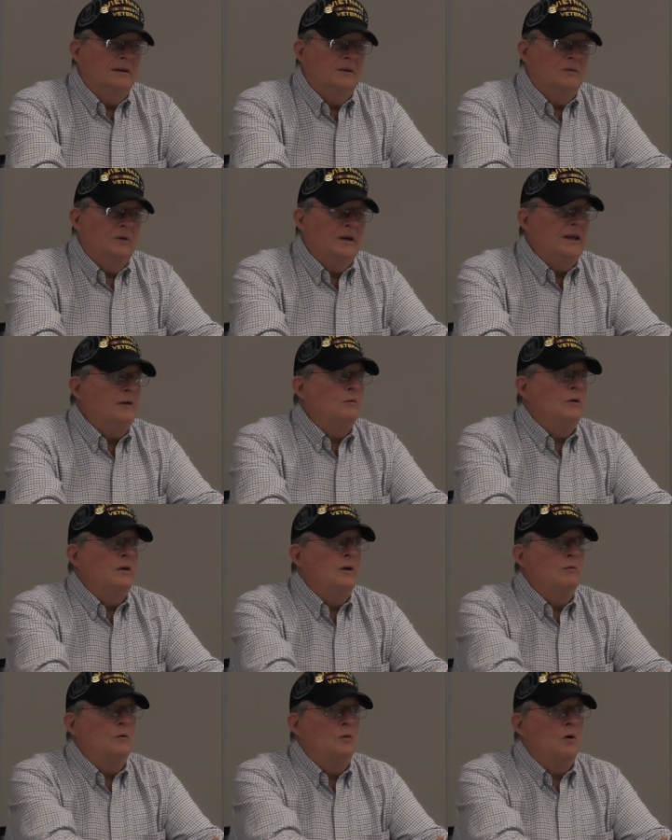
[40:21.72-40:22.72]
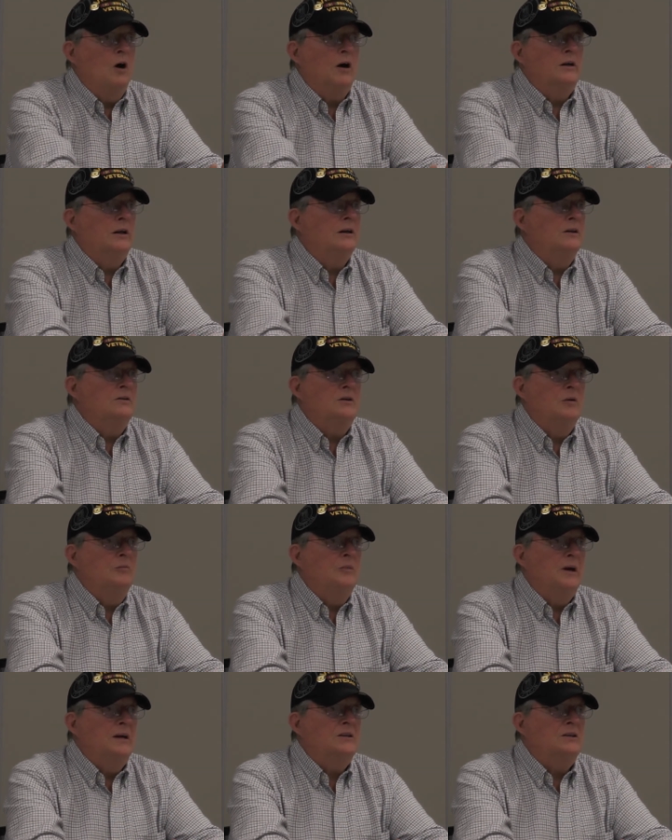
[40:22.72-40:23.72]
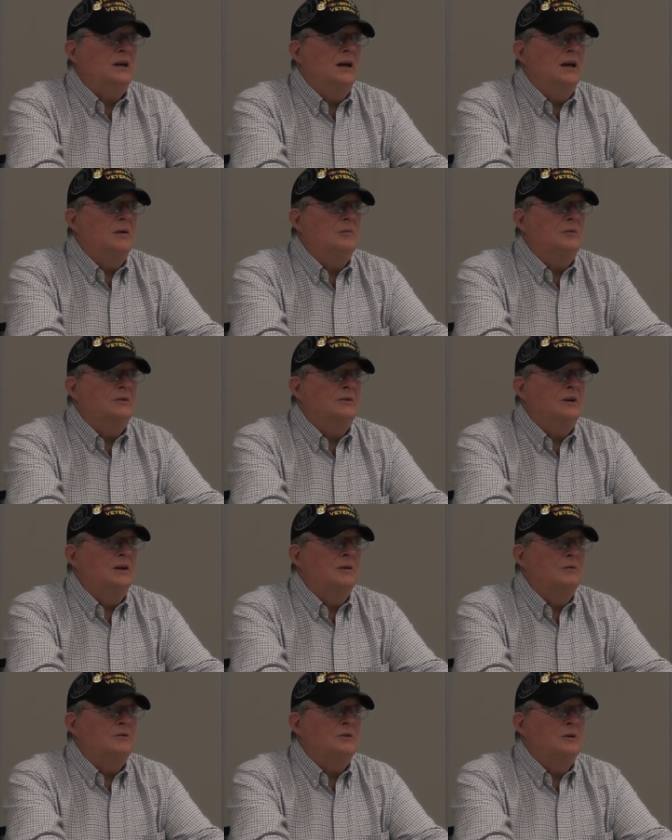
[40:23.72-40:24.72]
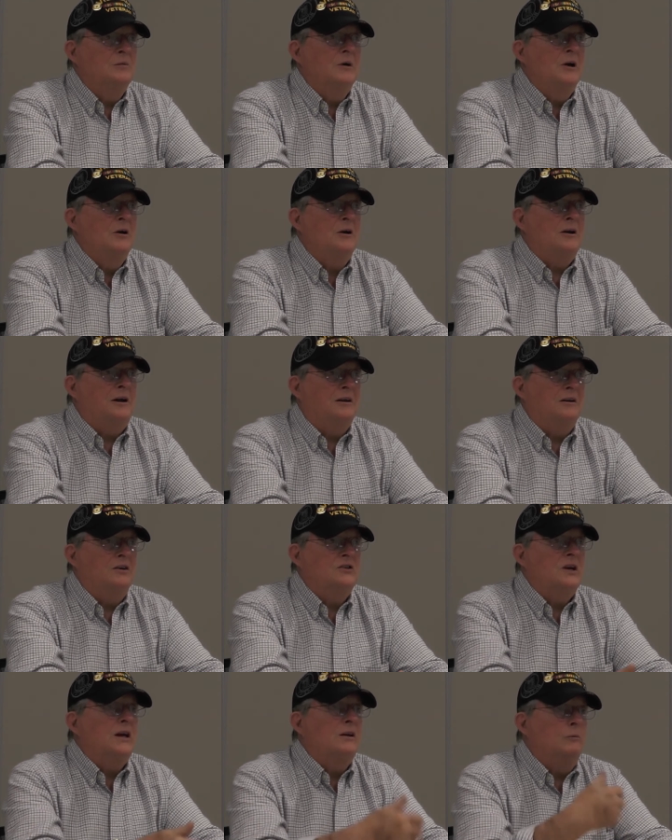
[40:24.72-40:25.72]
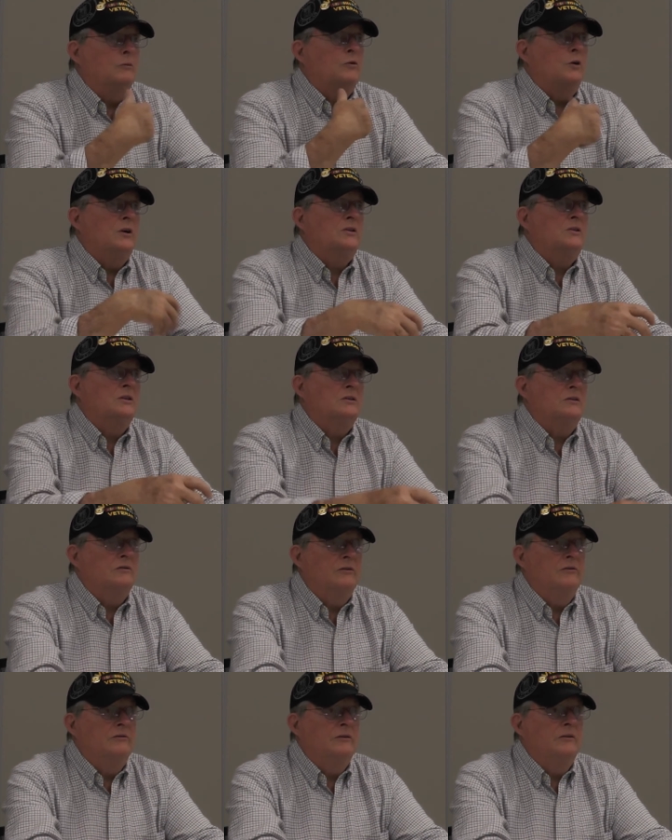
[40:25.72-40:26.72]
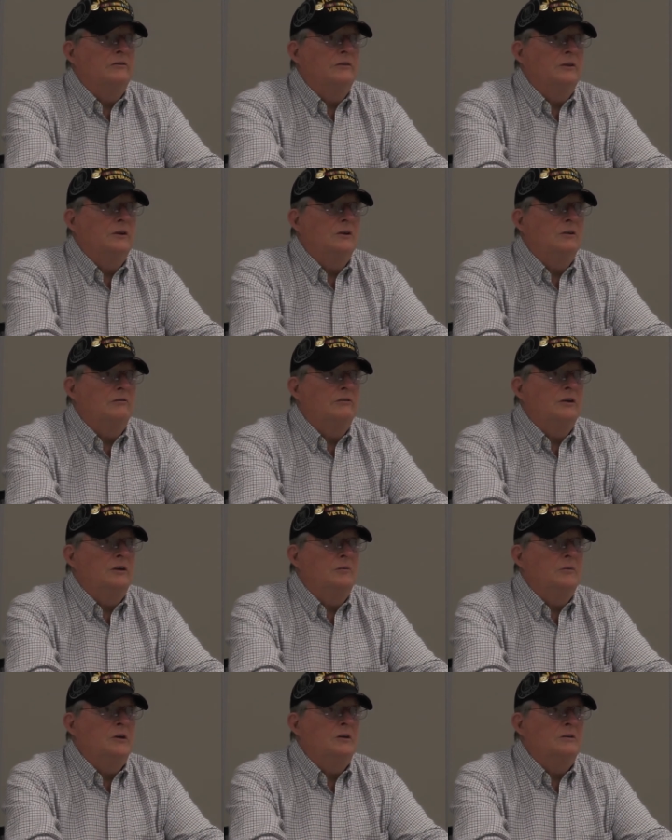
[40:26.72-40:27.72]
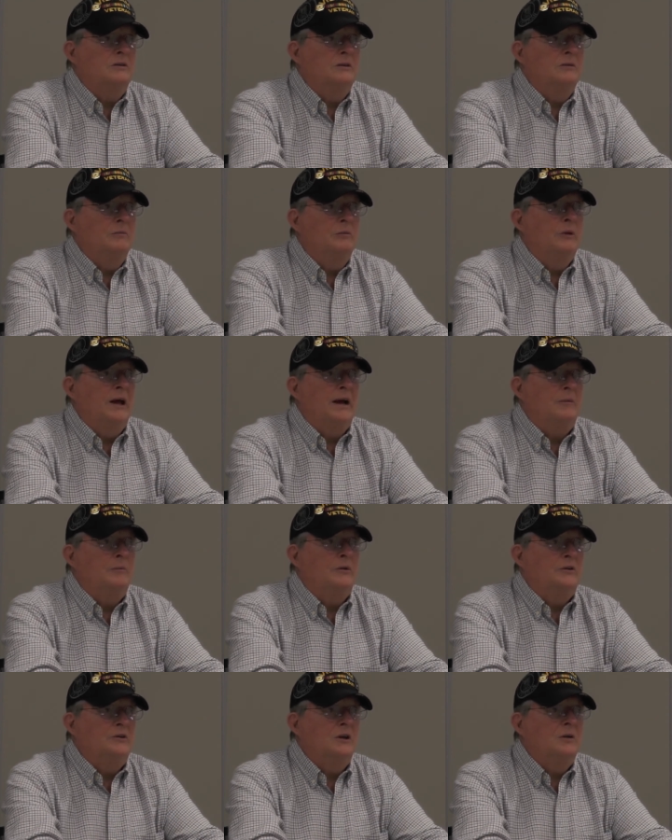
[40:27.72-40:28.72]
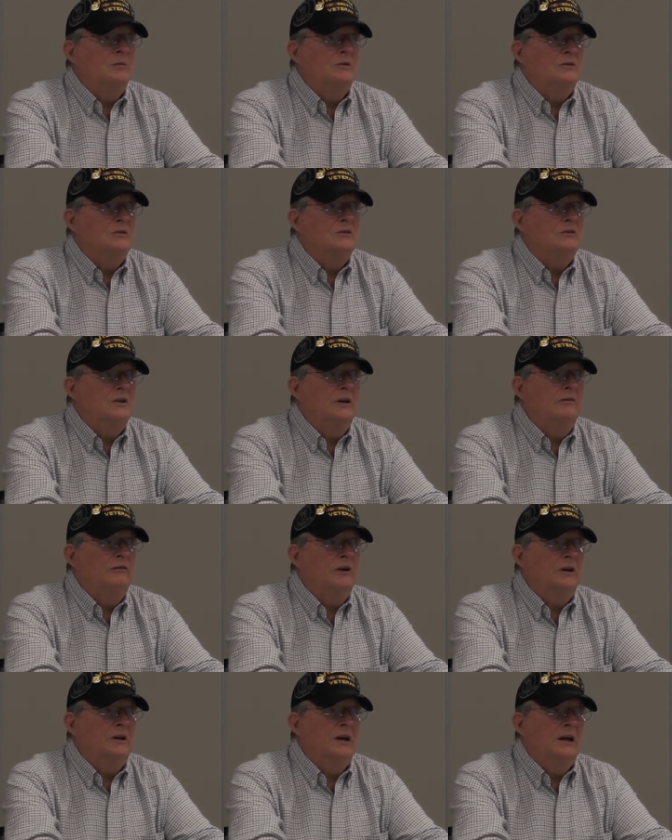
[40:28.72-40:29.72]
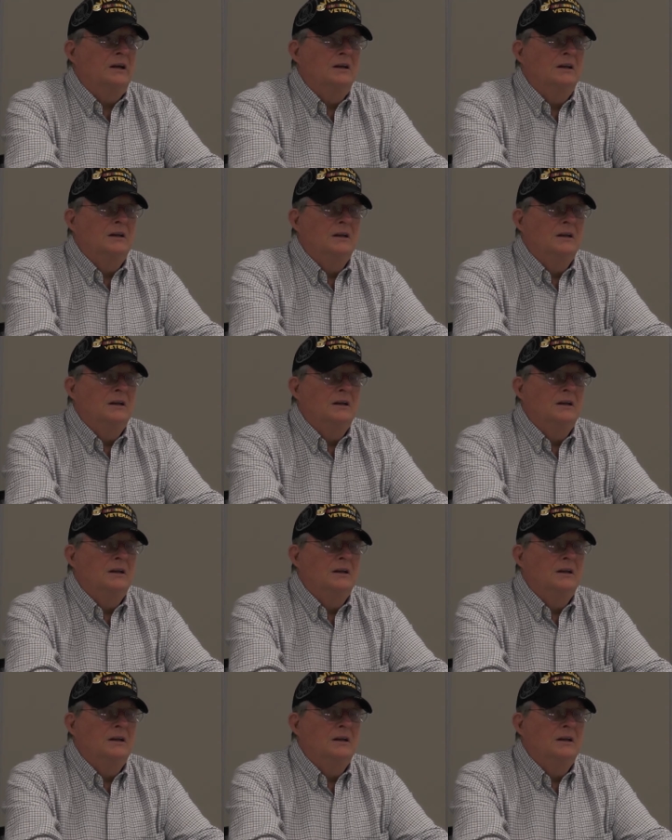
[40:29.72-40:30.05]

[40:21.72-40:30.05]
when he walked into some base camp and said he was an American, because they had been dressed as Vietnamese in black pajamas and stuff like that.